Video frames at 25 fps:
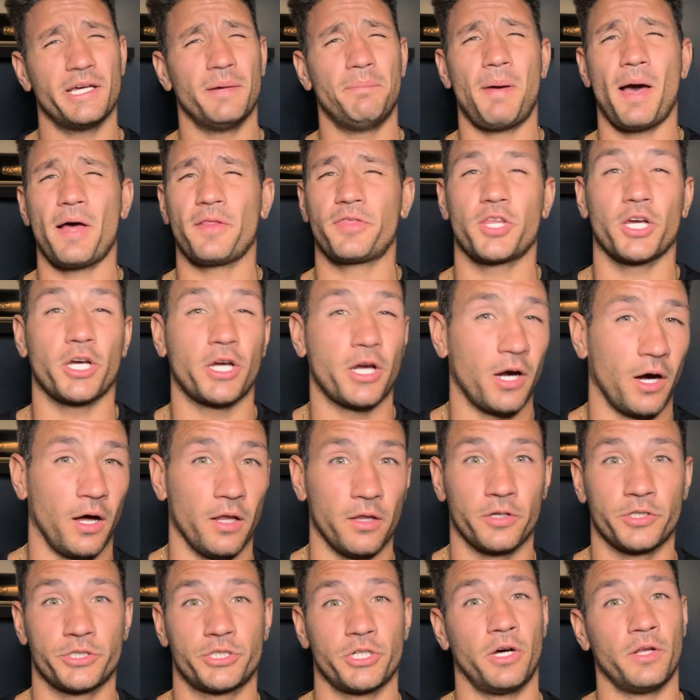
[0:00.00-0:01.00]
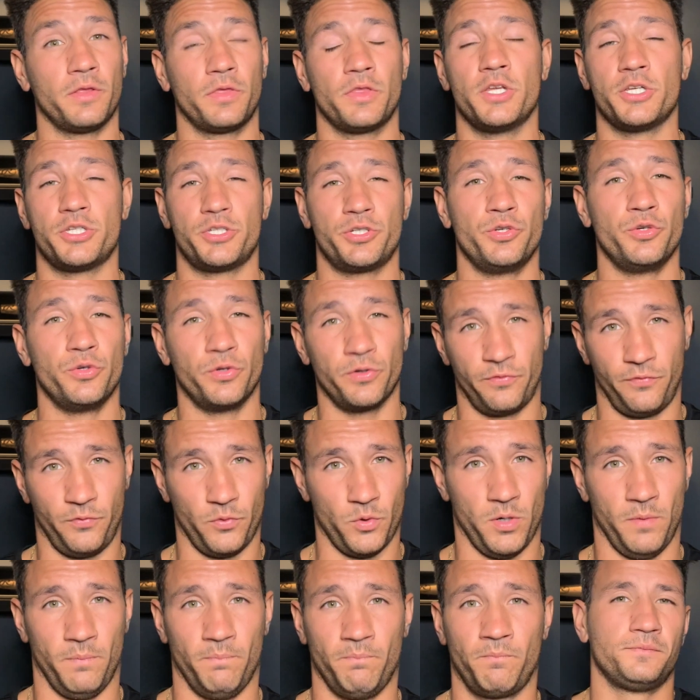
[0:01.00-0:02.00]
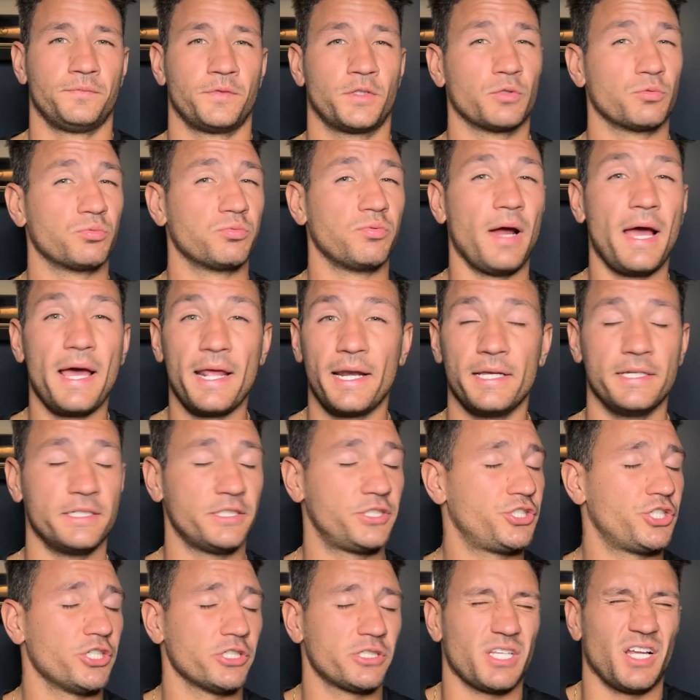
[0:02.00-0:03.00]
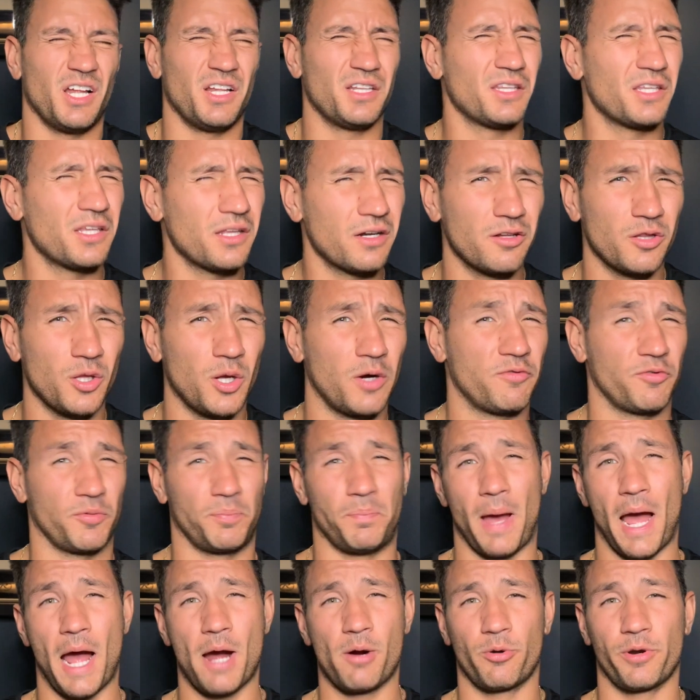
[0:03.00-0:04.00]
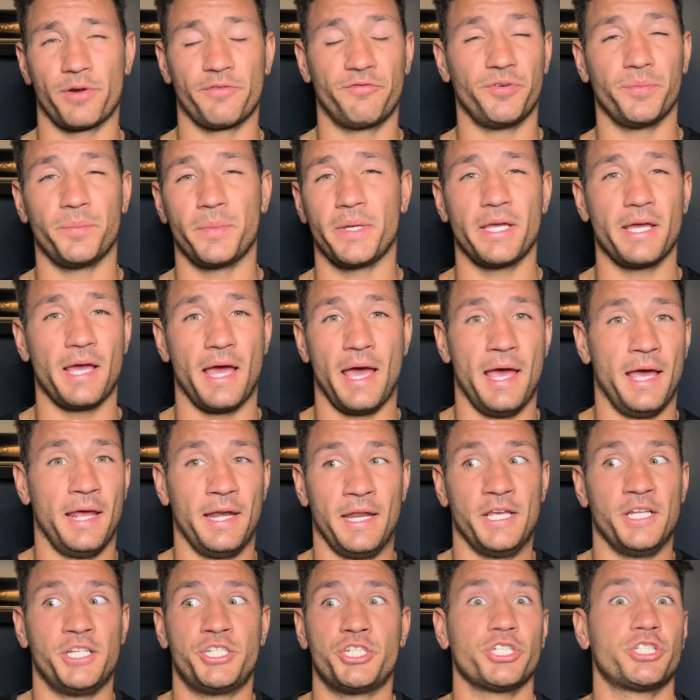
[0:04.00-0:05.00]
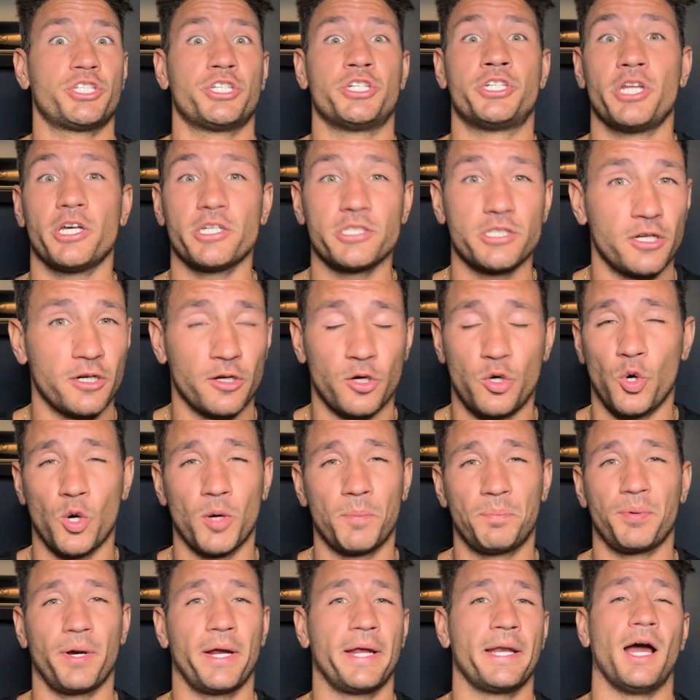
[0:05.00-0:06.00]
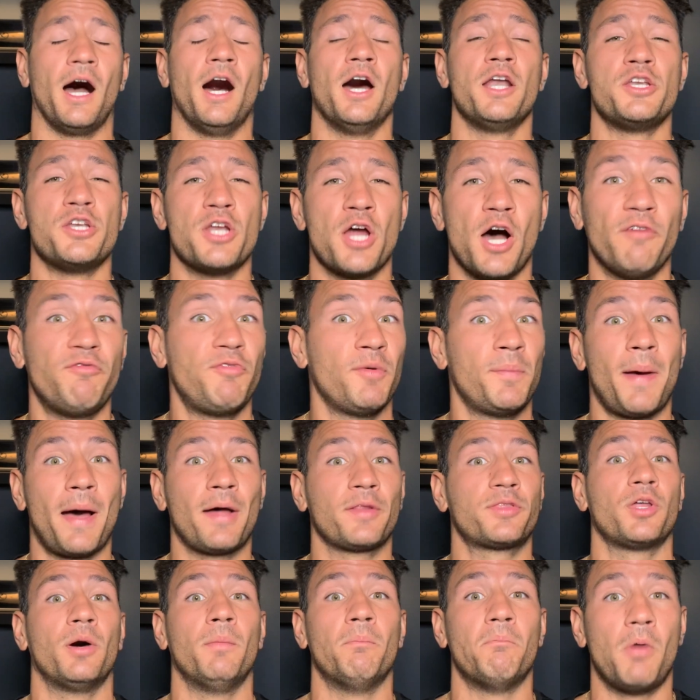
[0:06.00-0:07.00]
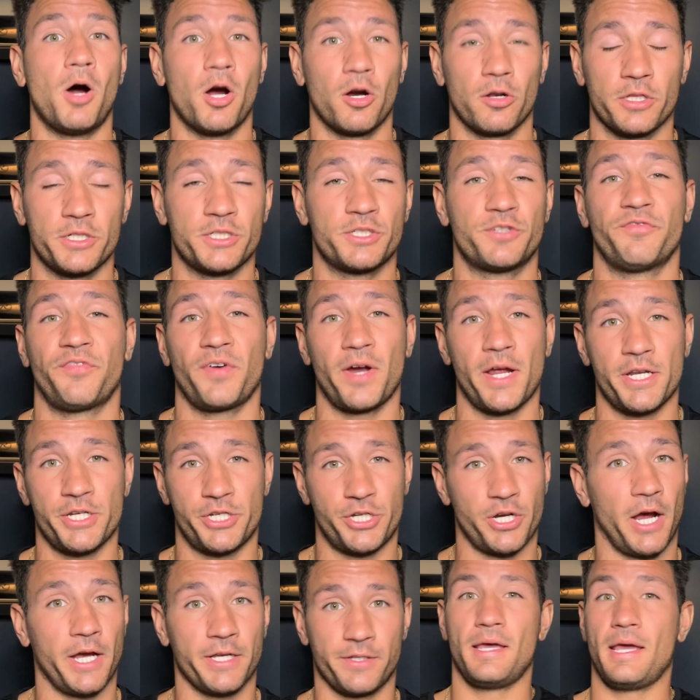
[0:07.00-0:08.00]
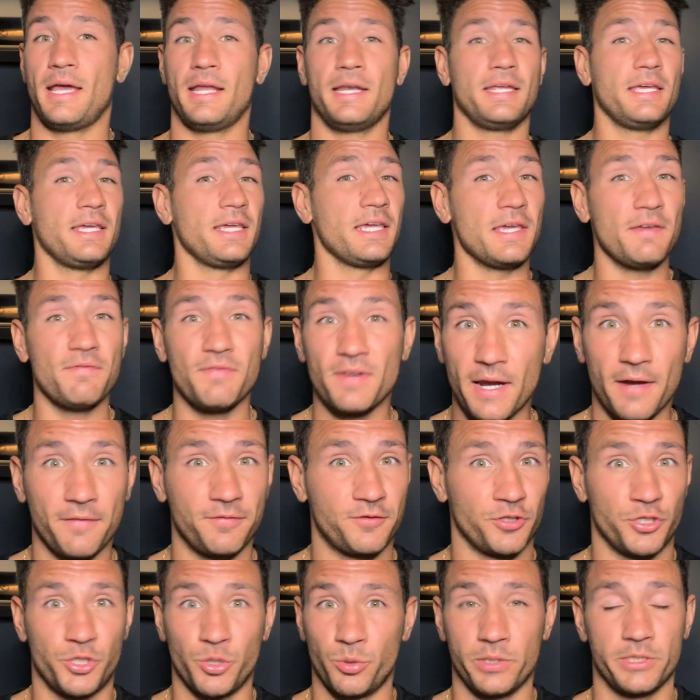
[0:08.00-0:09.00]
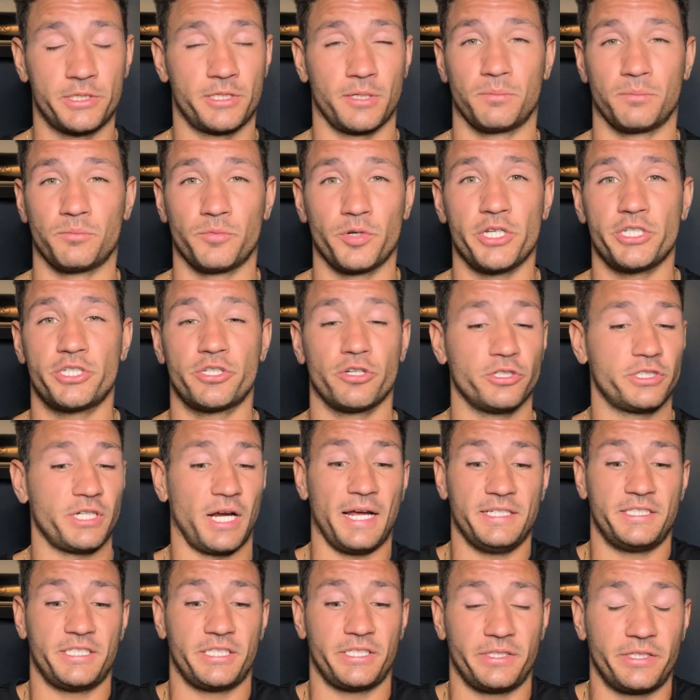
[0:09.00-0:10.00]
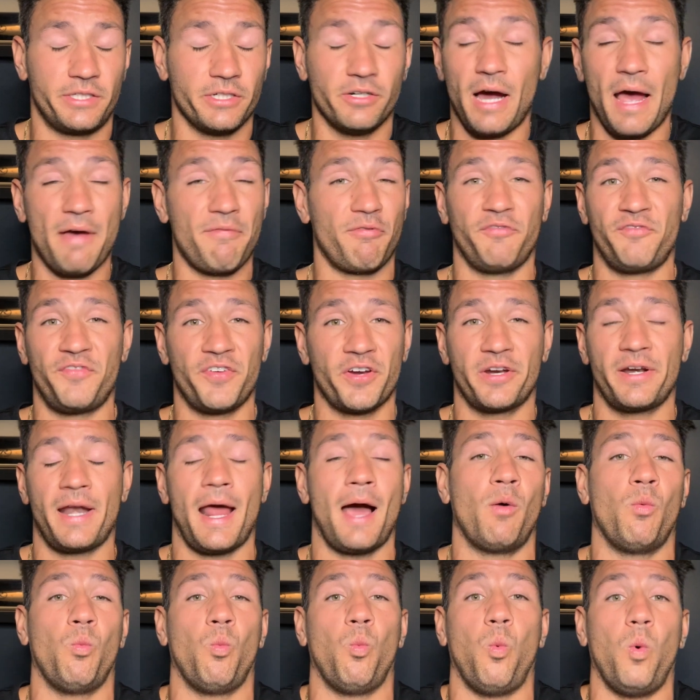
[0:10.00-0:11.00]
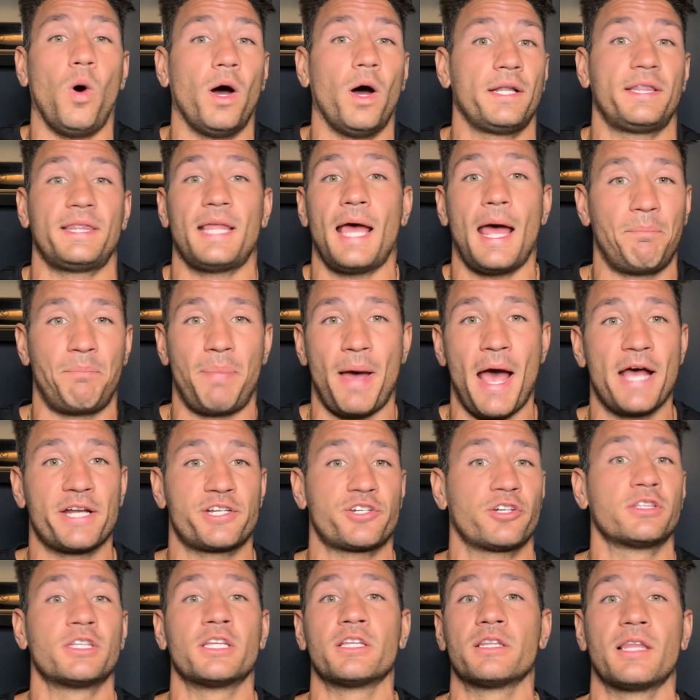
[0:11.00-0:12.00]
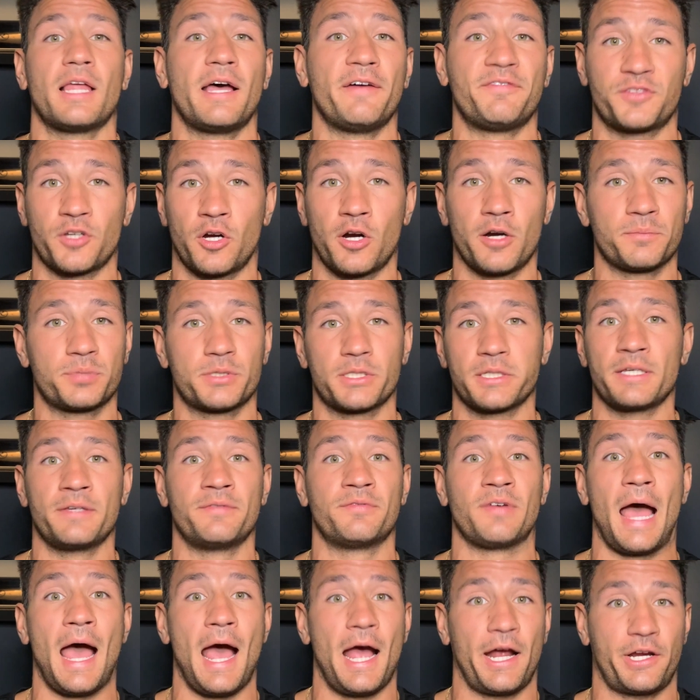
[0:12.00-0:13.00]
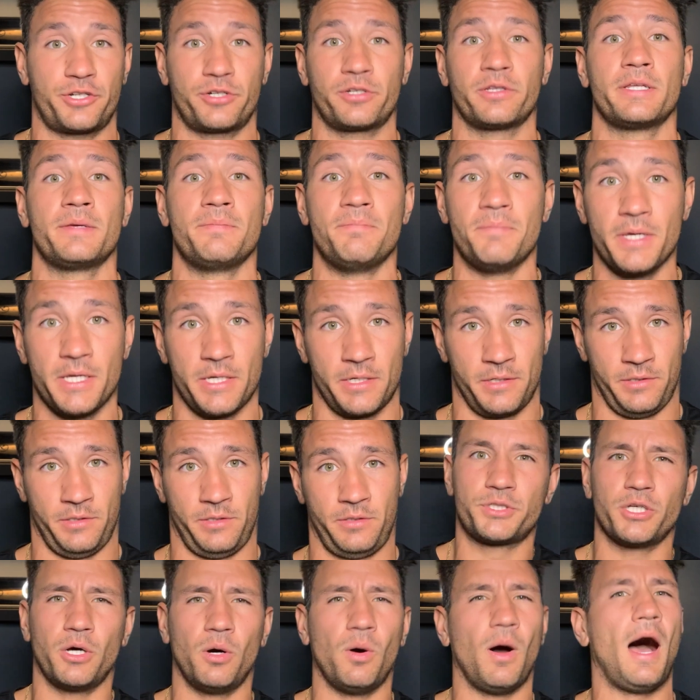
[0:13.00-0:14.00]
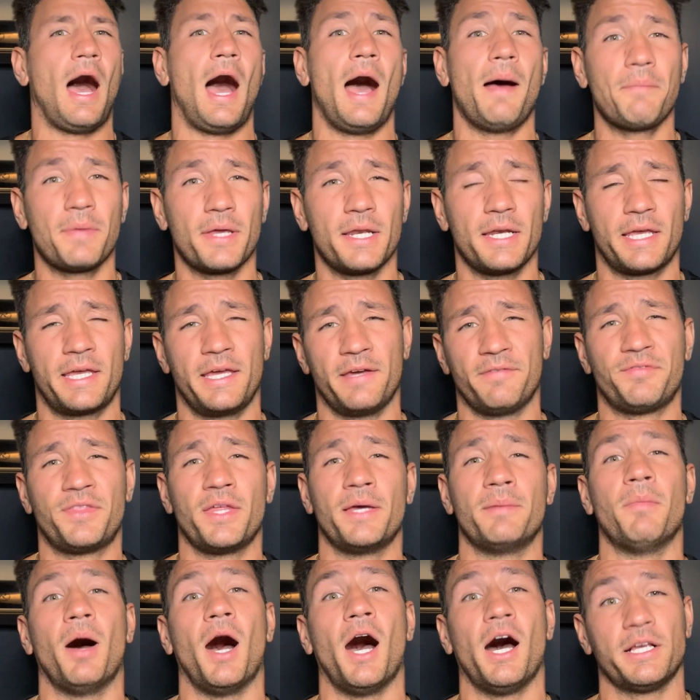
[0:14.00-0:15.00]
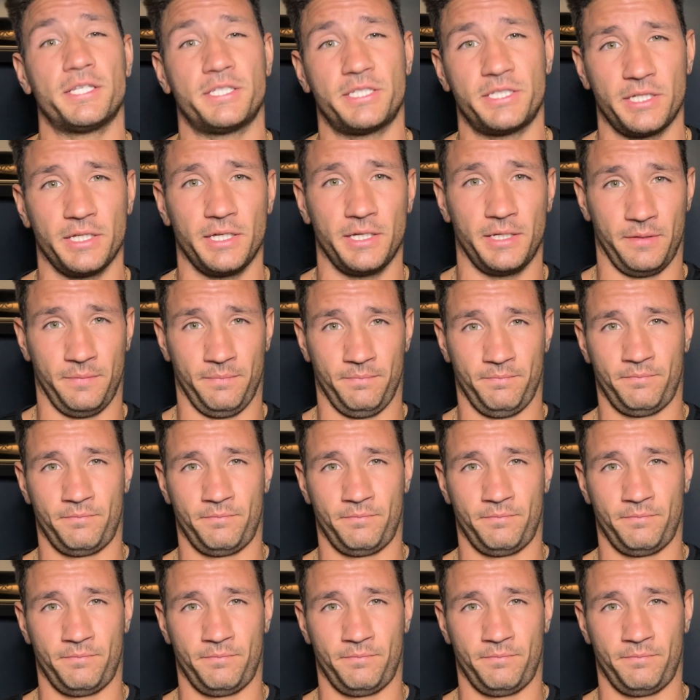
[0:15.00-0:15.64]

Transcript: about the colors on this uniform. The red is just a little overpowering for me, and it just doesn't incorporate enough about the Marlins franchise. And even after doing some research, I still haven't figured out what that patch on the left arm sleeve actually means. So I'm gonna give them a C.